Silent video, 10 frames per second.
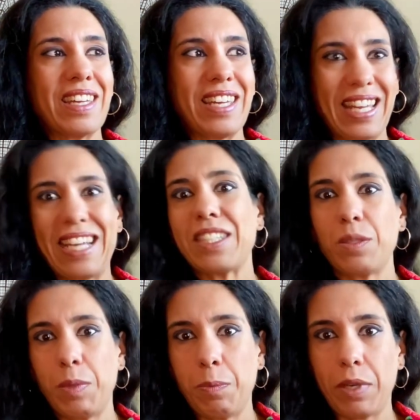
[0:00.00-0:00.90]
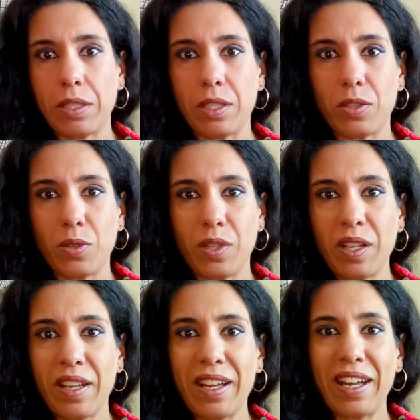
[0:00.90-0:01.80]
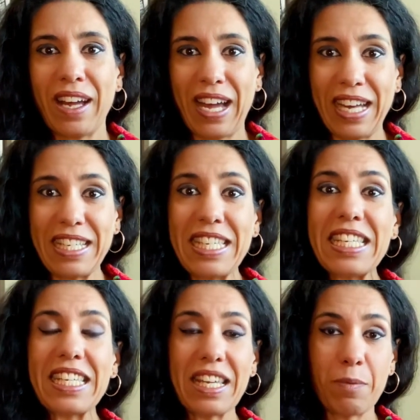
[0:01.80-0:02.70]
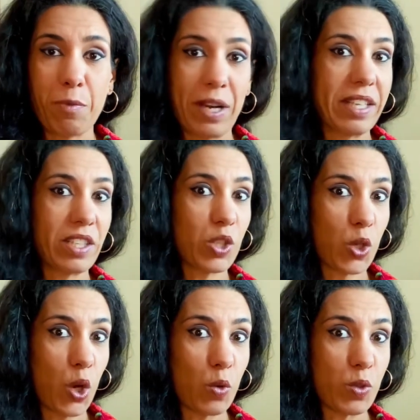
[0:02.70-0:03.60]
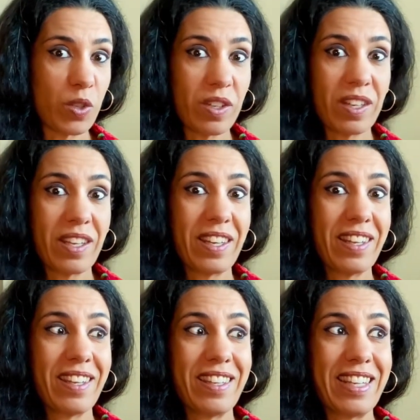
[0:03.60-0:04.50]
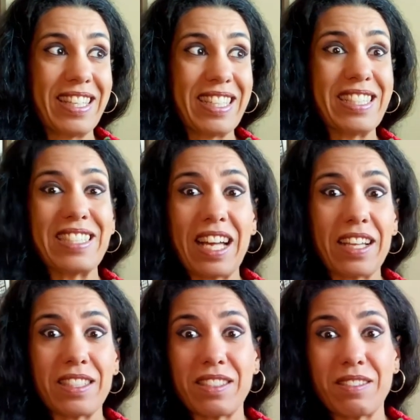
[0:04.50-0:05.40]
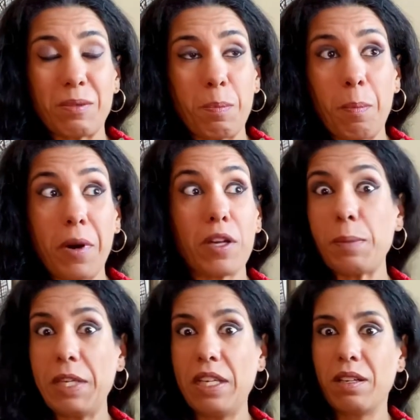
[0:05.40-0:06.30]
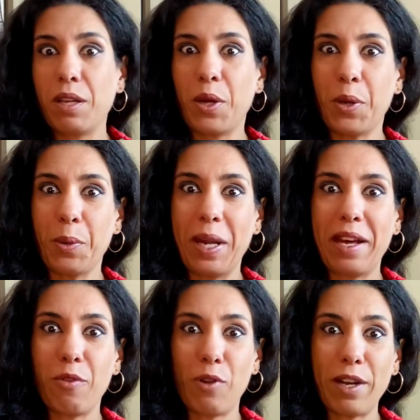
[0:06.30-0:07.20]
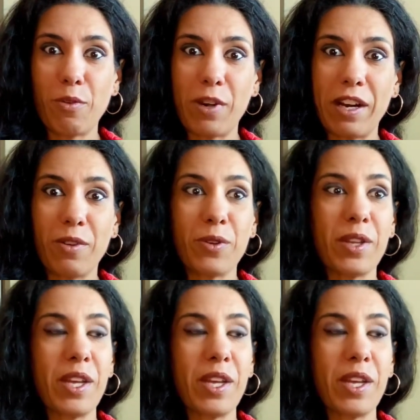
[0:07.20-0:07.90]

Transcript: it has to be practical. I need a practical coat that does not bug me when I run around,